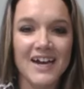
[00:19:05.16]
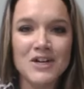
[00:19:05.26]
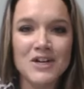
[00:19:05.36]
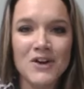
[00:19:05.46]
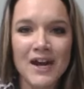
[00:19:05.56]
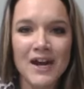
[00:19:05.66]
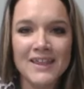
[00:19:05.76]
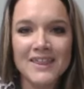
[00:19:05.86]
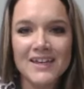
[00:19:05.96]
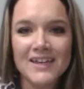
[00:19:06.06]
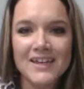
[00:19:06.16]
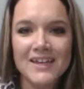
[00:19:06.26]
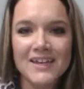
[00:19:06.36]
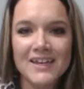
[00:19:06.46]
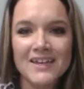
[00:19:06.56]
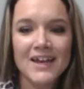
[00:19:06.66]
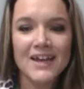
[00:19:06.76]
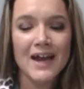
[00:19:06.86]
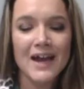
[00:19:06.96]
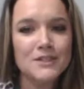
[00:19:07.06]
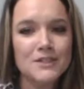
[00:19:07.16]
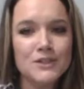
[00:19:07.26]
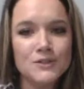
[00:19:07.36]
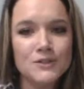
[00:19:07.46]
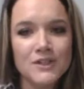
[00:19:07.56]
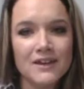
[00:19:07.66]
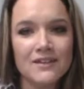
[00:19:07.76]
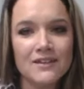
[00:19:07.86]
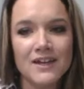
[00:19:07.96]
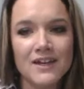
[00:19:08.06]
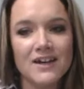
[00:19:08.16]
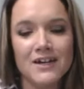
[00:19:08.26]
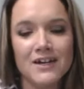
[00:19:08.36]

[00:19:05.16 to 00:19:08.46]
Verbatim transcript: no, I think absolutely the um,